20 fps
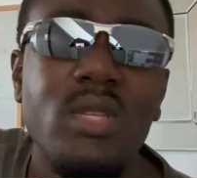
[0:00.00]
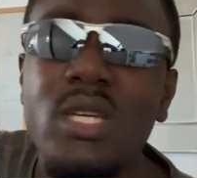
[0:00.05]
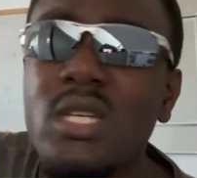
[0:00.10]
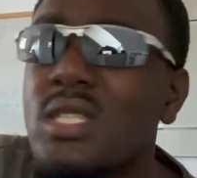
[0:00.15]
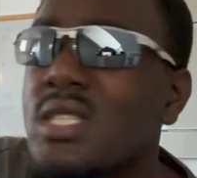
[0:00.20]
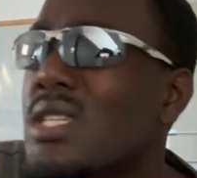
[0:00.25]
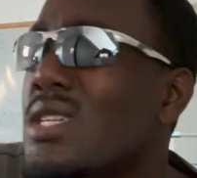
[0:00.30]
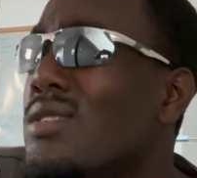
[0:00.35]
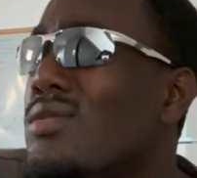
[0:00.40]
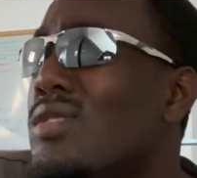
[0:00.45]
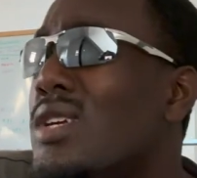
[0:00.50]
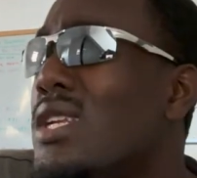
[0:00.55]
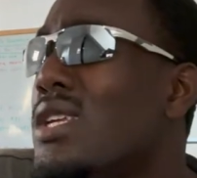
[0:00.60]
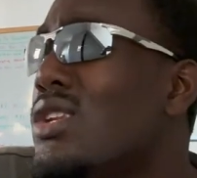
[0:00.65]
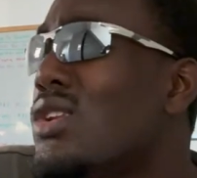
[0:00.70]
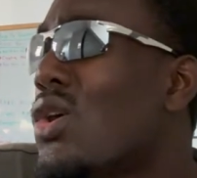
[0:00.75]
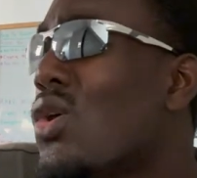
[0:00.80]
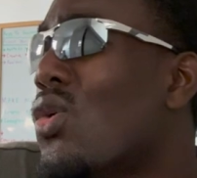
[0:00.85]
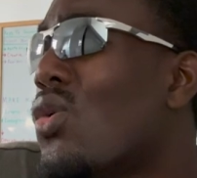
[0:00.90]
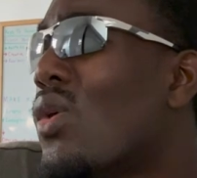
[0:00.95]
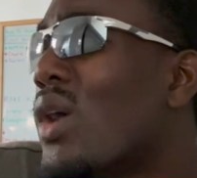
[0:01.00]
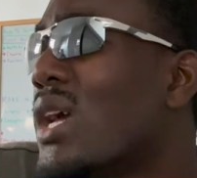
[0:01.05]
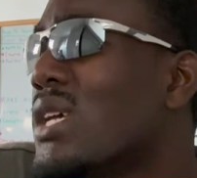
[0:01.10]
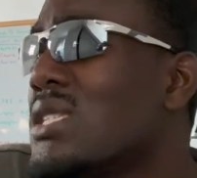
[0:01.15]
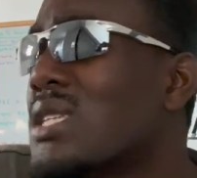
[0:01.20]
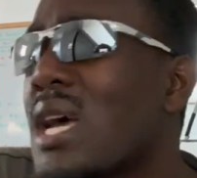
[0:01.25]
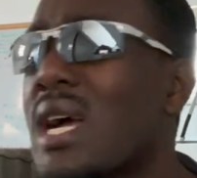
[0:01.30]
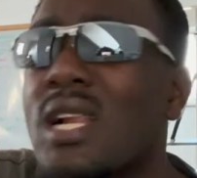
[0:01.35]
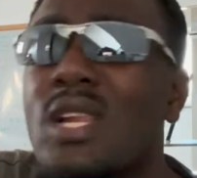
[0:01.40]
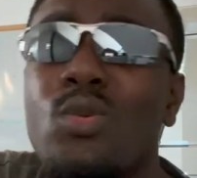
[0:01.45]
didn't really know
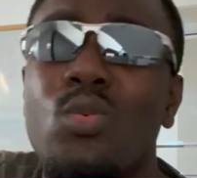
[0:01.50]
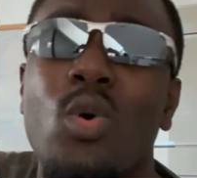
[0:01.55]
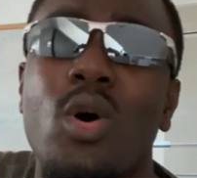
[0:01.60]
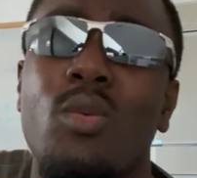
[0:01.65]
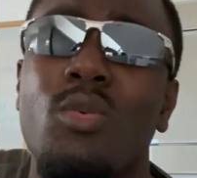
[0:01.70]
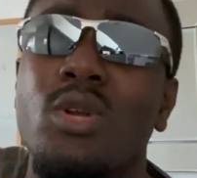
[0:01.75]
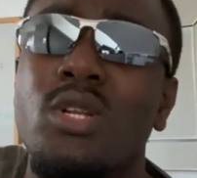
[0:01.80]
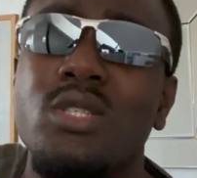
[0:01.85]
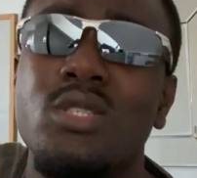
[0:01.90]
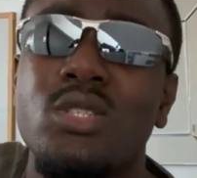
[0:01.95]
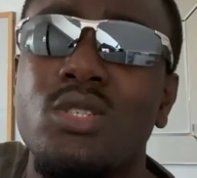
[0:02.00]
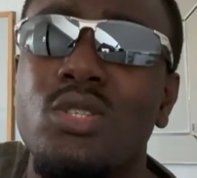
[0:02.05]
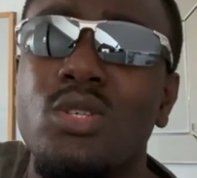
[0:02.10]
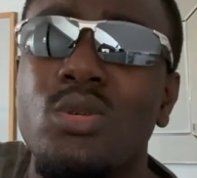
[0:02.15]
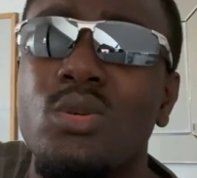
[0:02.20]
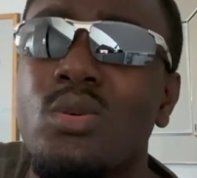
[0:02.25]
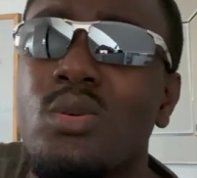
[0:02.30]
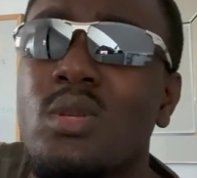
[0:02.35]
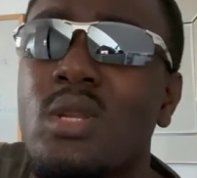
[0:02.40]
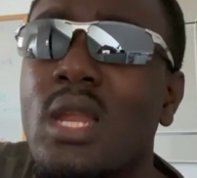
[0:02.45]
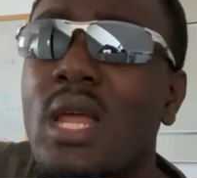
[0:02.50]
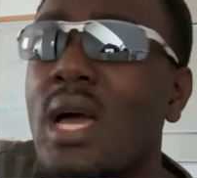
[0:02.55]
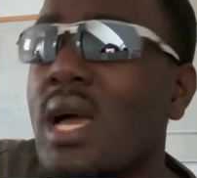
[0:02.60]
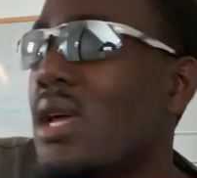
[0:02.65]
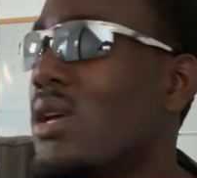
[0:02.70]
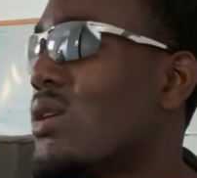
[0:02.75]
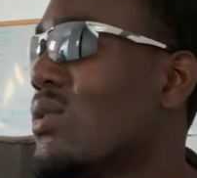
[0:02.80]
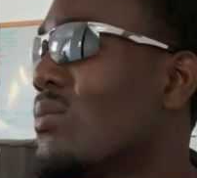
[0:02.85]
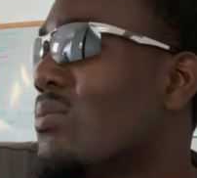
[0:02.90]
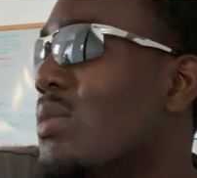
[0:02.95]
exactly what I wanted to do, like
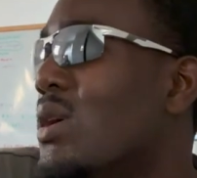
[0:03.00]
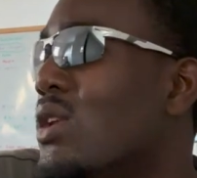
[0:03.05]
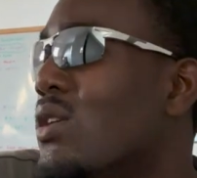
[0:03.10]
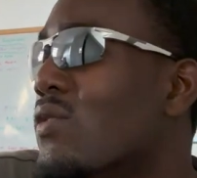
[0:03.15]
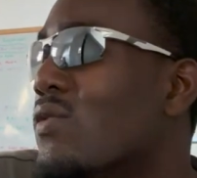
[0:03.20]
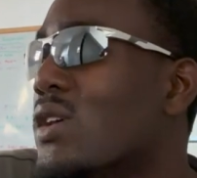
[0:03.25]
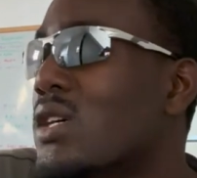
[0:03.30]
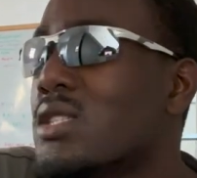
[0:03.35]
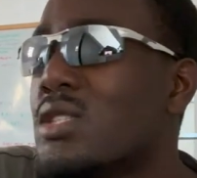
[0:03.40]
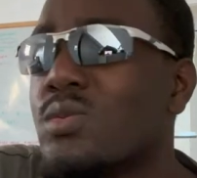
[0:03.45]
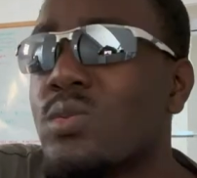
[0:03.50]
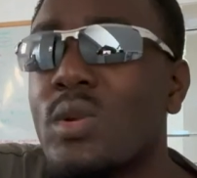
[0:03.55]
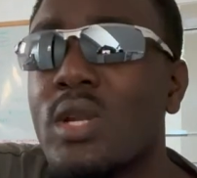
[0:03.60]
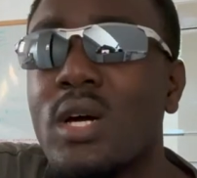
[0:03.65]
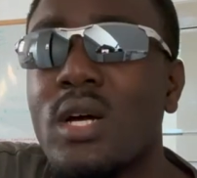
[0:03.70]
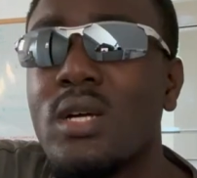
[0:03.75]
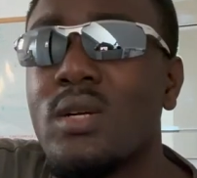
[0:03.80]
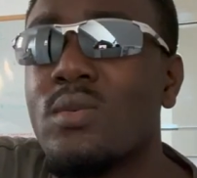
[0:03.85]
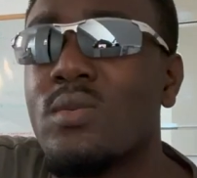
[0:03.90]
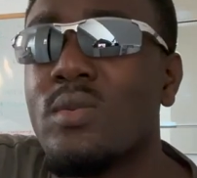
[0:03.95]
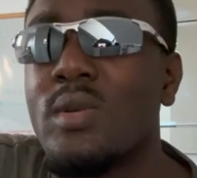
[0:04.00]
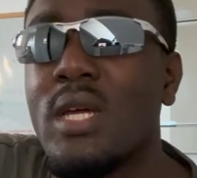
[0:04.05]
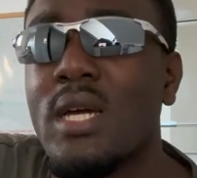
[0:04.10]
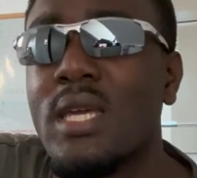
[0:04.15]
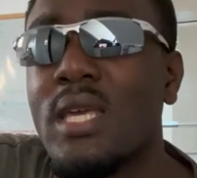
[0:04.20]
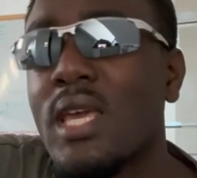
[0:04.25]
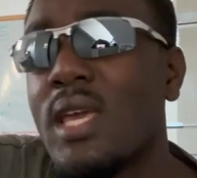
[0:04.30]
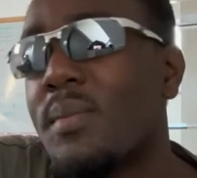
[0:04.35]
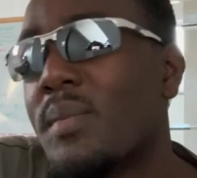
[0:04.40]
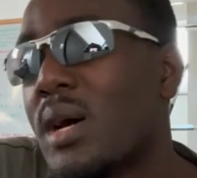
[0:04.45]
many of us when I
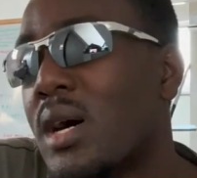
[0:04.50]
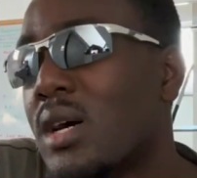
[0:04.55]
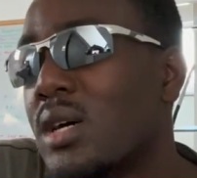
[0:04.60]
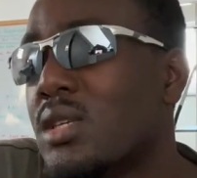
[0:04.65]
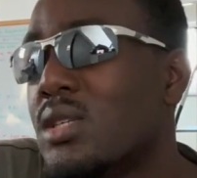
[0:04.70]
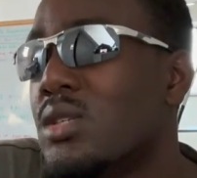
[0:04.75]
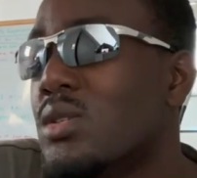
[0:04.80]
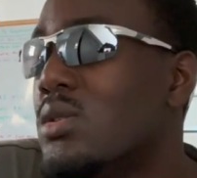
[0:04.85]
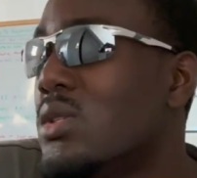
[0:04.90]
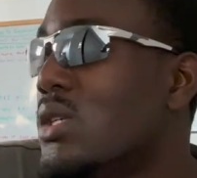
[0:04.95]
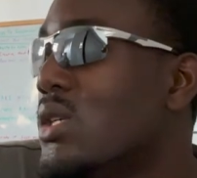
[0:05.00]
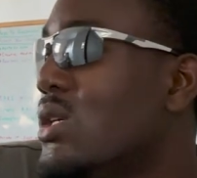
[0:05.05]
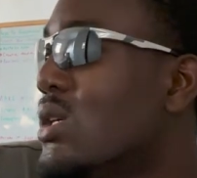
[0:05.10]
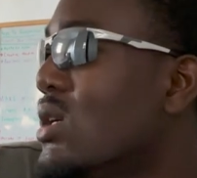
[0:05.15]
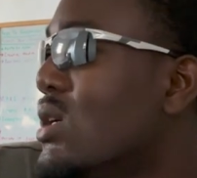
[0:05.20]
came out of uni.